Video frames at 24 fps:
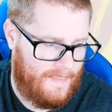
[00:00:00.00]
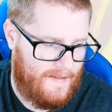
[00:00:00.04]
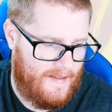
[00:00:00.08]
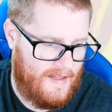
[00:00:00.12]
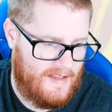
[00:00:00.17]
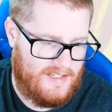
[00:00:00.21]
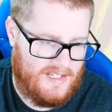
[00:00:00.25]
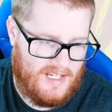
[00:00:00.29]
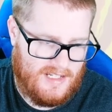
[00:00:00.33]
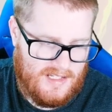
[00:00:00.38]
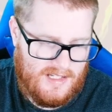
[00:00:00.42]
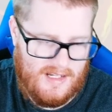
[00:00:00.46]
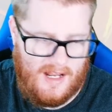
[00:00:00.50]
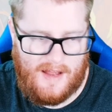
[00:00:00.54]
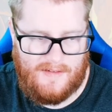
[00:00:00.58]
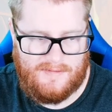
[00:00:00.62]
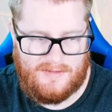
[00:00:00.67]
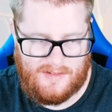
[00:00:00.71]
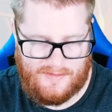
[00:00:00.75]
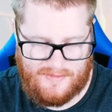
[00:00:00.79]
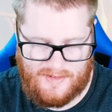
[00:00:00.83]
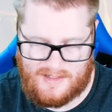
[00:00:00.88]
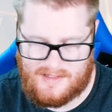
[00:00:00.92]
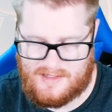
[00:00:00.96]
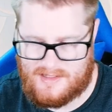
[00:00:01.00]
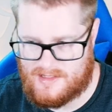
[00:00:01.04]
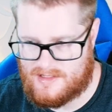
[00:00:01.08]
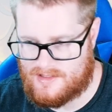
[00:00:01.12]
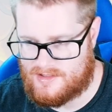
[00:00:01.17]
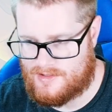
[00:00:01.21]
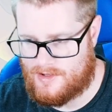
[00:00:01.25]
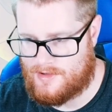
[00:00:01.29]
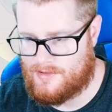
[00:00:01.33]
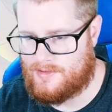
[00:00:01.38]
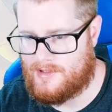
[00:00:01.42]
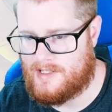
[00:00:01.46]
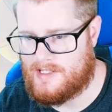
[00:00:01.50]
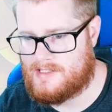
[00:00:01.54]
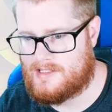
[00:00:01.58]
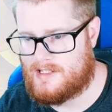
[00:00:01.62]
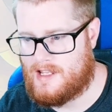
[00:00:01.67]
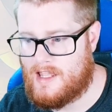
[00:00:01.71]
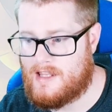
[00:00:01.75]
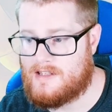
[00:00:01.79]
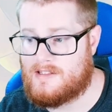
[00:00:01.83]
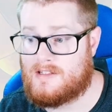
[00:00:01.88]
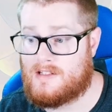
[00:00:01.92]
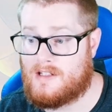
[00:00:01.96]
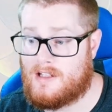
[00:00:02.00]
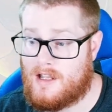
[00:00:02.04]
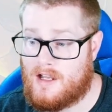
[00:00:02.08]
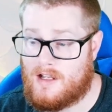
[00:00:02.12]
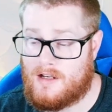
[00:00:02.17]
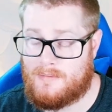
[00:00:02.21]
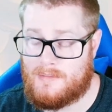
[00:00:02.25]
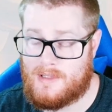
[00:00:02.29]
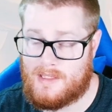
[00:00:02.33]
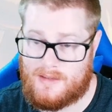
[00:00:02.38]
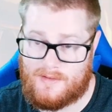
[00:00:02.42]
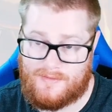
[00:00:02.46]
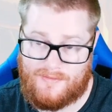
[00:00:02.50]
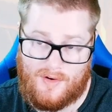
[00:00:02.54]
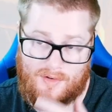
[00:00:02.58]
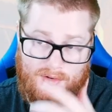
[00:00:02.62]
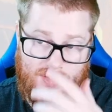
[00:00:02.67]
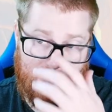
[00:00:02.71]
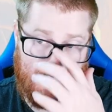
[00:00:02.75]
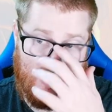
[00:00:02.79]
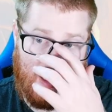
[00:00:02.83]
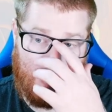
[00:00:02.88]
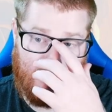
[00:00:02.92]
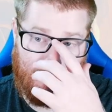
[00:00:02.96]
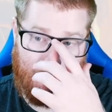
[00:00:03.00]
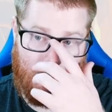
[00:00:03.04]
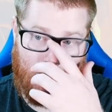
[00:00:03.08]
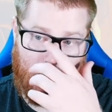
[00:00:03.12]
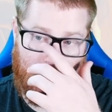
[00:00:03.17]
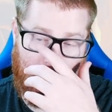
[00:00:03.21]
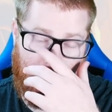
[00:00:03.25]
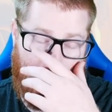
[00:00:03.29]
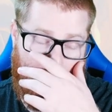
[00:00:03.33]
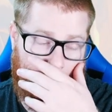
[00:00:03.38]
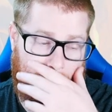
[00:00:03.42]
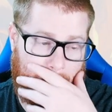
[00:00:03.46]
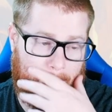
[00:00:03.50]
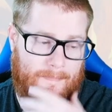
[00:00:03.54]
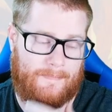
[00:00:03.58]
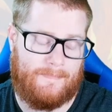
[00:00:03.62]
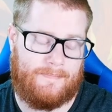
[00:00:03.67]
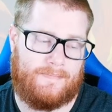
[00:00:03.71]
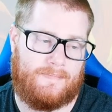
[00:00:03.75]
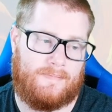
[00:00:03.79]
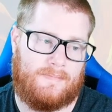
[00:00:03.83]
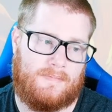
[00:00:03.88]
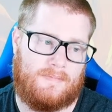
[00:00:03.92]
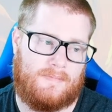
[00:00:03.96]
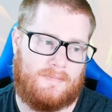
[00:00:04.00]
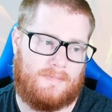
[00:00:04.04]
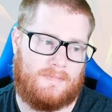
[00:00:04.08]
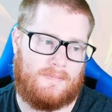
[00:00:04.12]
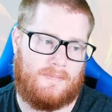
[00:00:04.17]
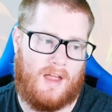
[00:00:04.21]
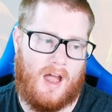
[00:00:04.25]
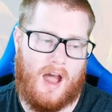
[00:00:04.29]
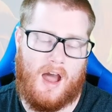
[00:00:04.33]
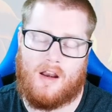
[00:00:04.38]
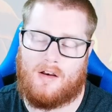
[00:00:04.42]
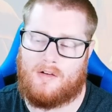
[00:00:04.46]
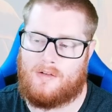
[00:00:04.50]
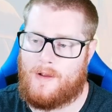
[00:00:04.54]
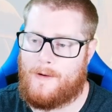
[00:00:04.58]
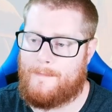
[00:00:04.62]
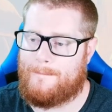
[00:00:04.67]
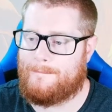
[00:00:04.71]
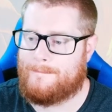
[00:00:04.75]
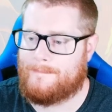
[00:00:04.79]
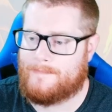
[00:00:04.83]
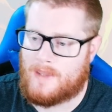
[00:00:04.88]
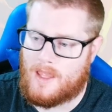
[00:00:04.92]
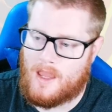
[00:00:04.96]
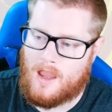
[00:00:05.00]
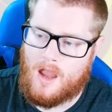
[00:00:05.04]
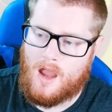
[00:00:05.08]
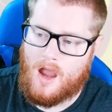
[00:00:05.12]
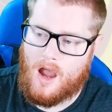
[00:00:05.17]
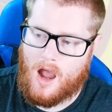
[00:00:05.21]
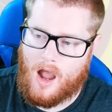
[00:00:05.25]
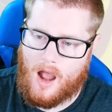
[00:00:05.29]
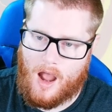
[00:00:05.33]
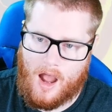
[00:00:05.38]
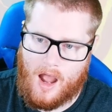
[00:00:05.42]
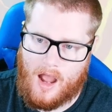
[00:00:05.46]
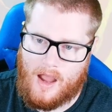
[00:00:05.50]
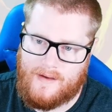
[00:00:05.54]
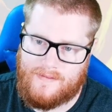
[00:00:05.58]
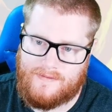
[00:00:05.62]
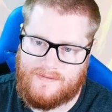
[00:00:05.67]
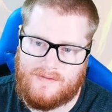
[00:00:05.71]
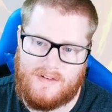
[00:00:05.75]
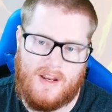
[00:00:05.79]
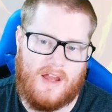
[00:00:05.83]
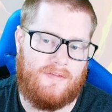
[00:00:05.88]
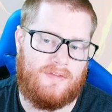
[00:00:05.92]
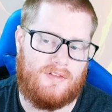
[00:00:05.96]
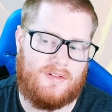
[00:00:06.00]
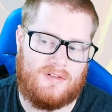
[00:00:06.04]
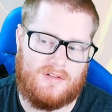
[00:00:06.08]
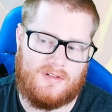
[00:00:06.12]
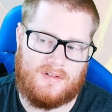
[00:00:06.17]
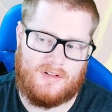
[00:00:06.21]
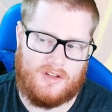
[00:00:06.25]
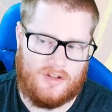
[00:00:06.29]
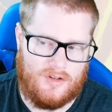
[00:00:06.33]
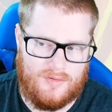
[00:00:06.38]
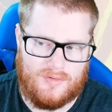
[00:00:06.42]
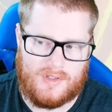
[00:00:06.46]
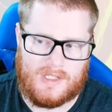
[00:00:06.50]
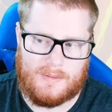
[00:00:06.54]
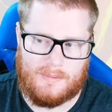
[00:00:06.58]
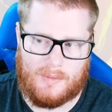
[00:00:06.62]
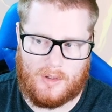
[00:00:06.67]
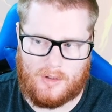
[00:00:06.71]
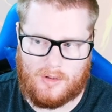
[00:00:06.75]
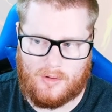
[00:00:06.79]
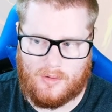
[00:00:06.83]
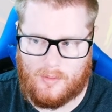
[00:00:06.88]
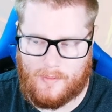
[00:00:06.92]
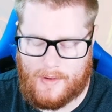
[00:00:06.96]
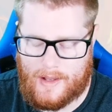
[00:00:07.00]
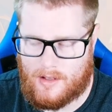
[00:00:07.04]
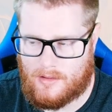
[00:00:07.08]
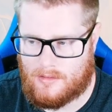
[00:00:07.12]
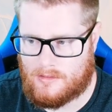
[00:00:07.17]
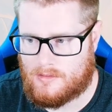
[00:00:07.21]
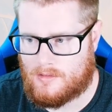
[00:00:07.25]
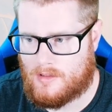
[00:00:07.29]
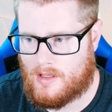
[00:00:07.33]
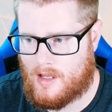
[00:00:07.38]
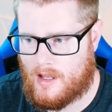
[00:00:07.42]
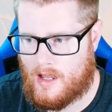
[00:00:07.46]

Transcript: It doesn't have defenses, so it's gonna be the Focus Sash Pokemon. I don't know. I've never used Smeargle well.